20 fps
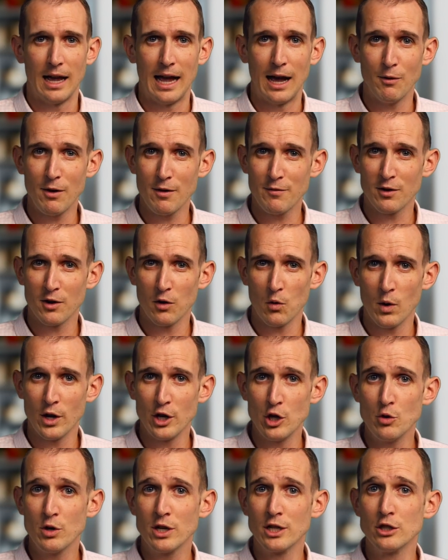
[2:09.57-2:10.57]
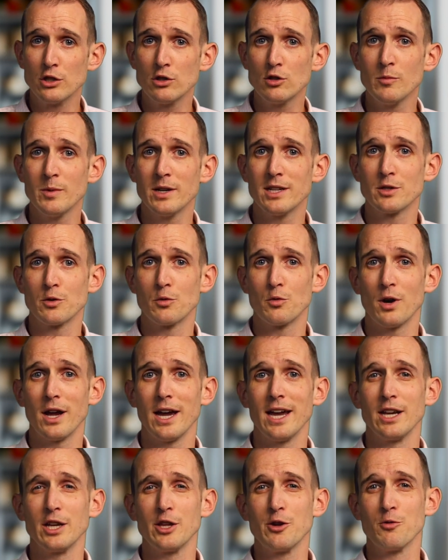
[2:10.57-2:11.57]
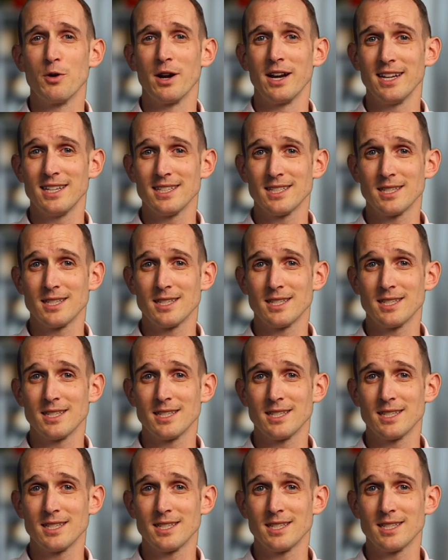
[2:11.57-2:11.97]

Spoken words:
However, when you consume it as a right, you run into